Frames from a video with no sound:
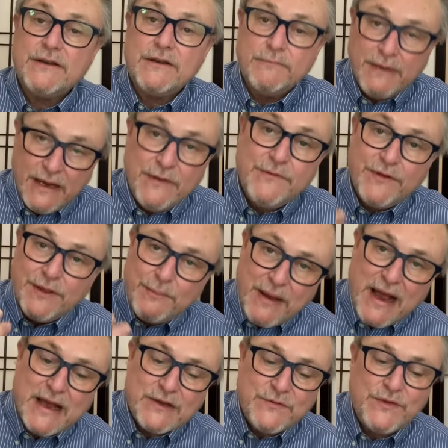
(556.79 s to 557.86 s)
to me for the
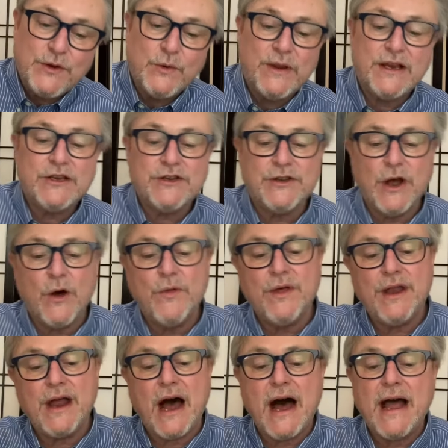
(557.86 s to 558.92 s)
past few weeks know
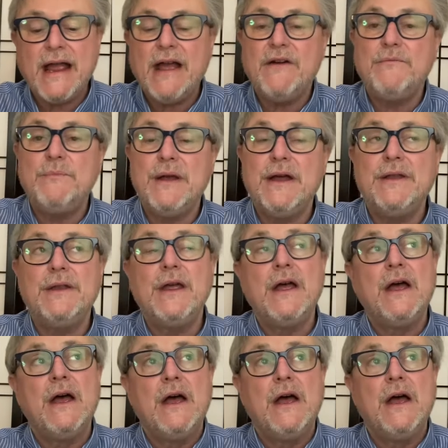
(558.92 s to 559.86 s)
that I have been